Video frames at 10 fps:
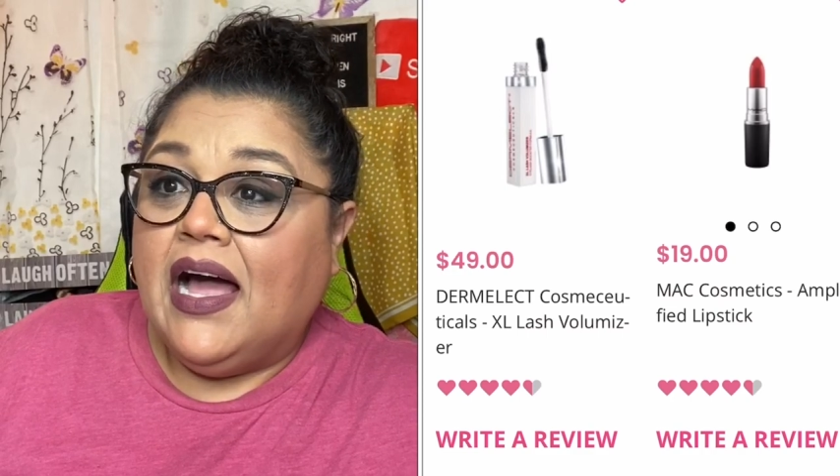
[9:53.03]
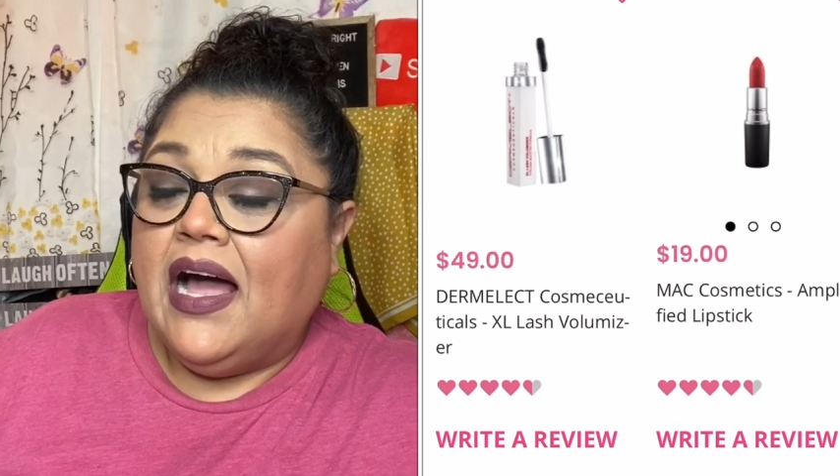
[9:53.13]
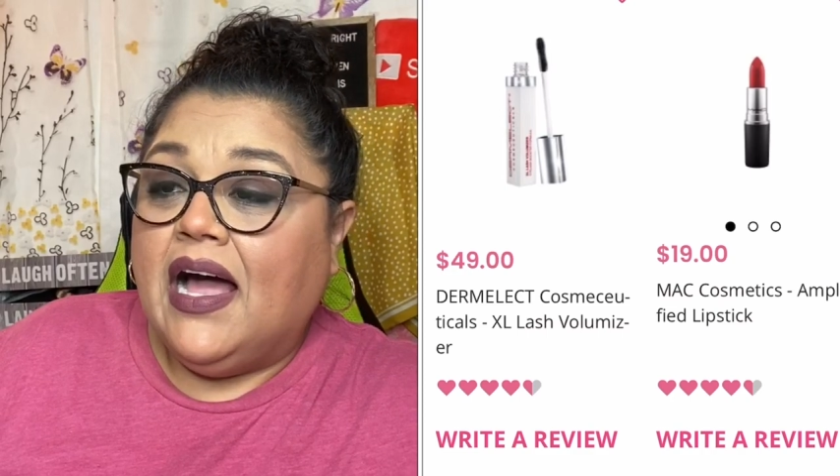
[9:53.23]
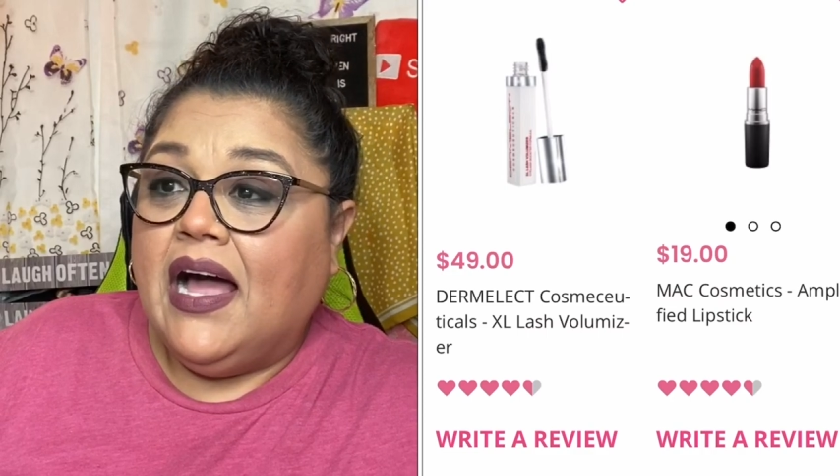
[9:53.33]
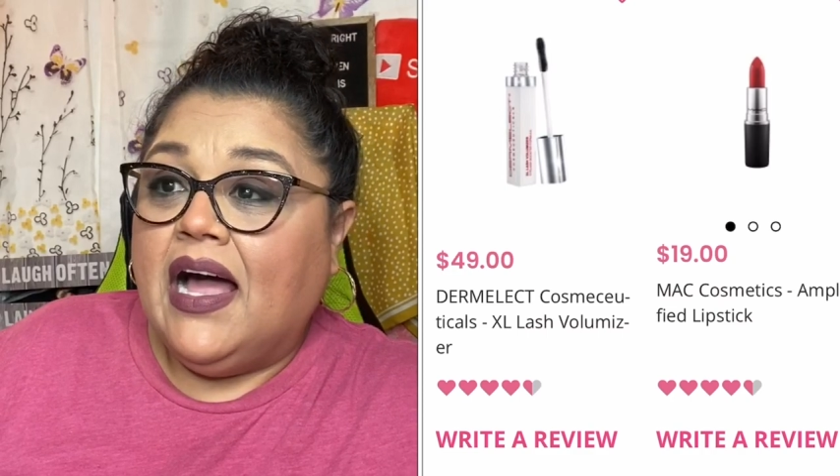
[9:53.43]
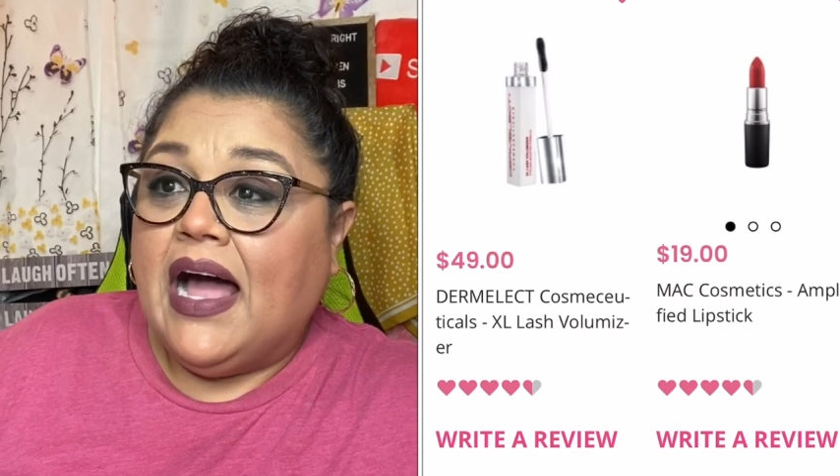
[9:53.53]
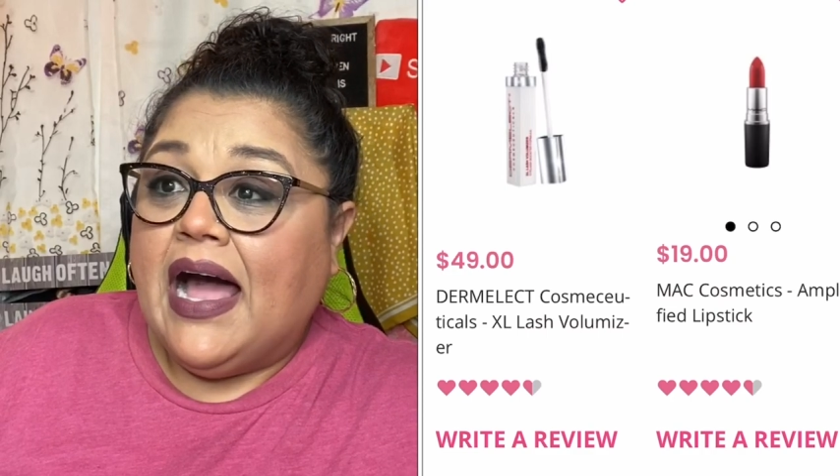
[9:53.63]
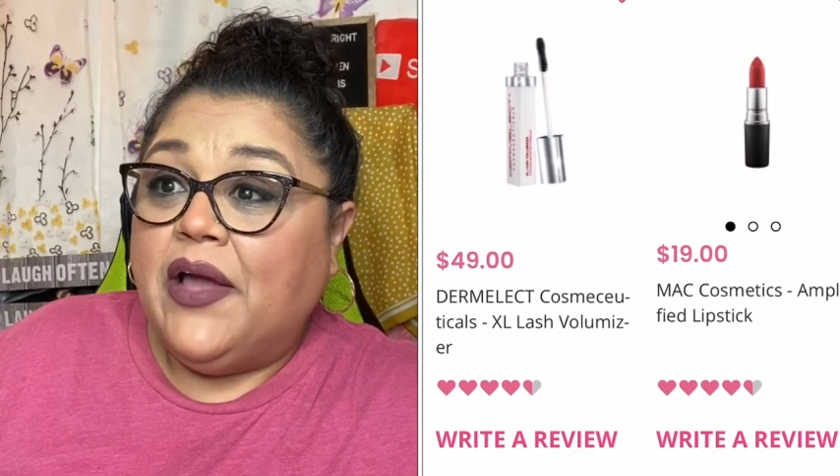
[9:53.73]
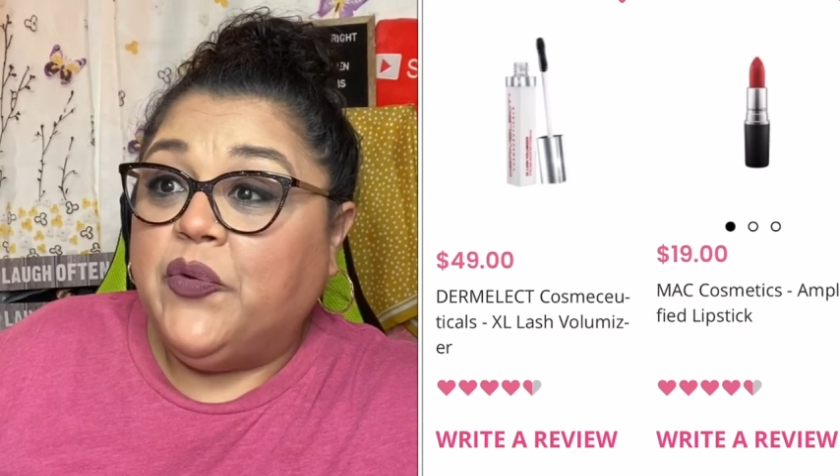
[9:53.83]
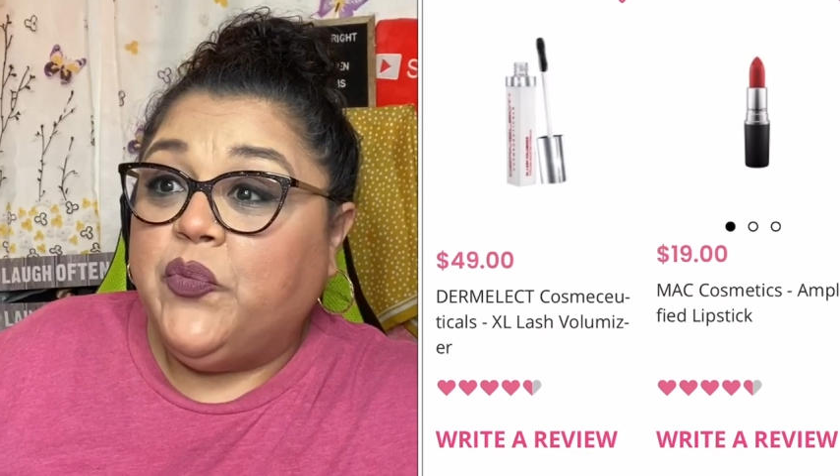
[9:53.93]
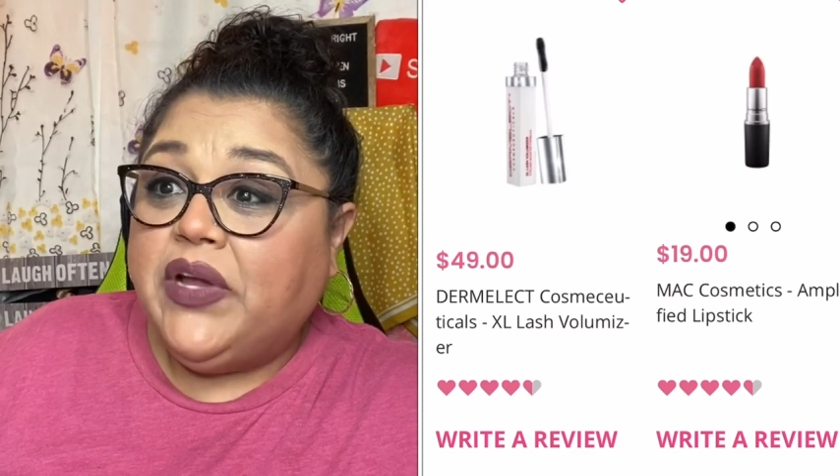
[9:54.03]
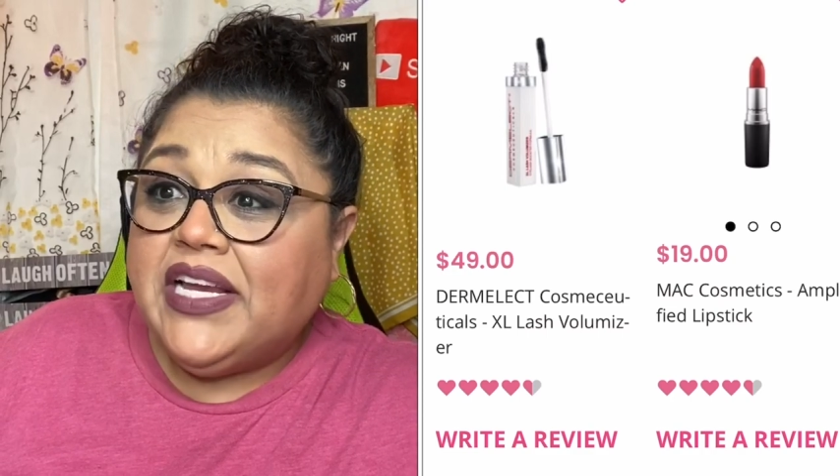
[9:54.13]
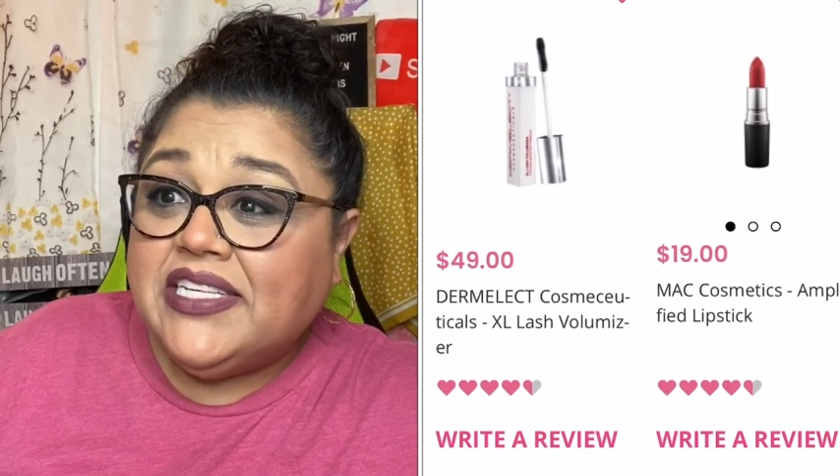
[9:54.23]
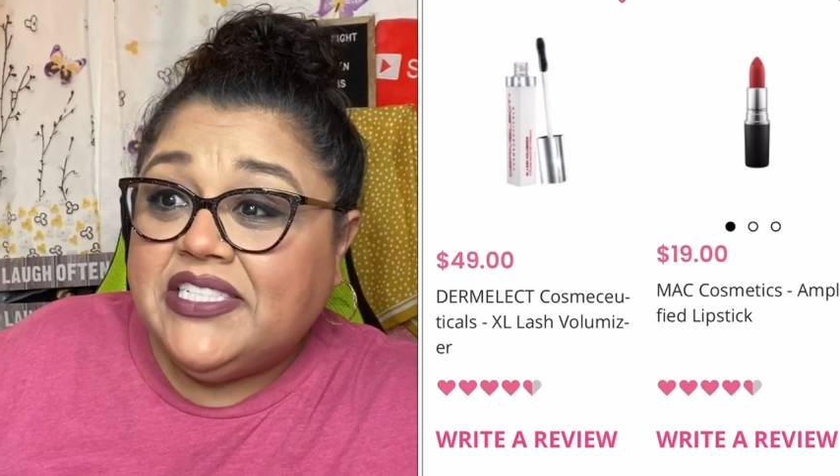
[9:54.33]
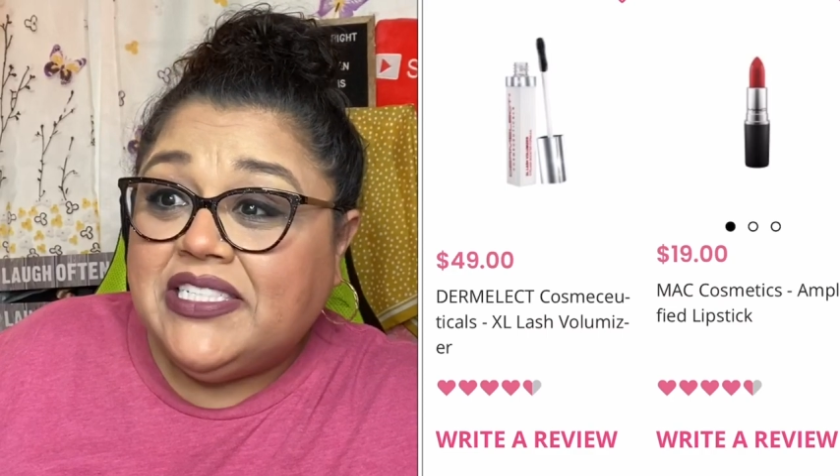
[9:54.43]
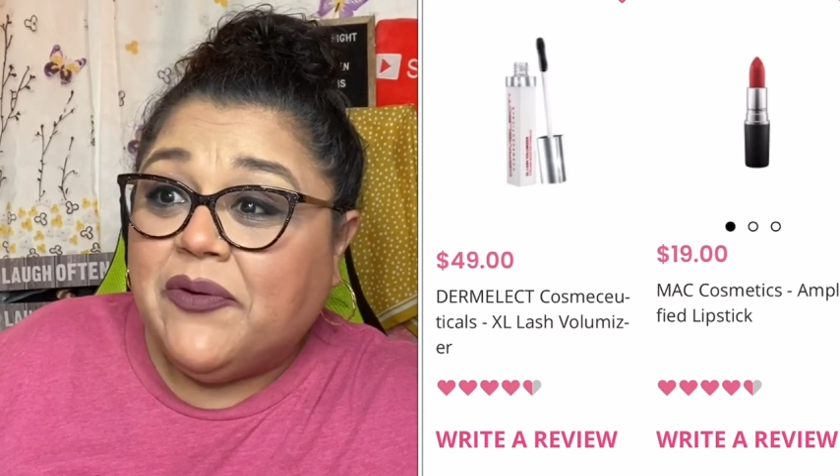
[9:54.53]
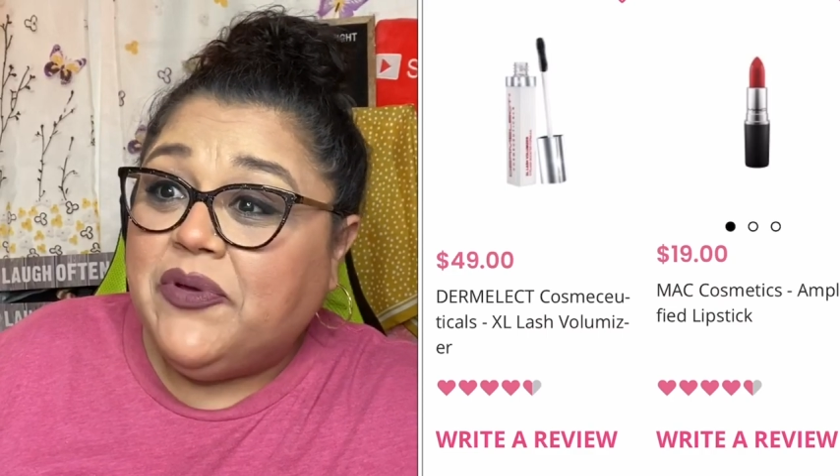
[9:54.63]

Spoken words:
I wish I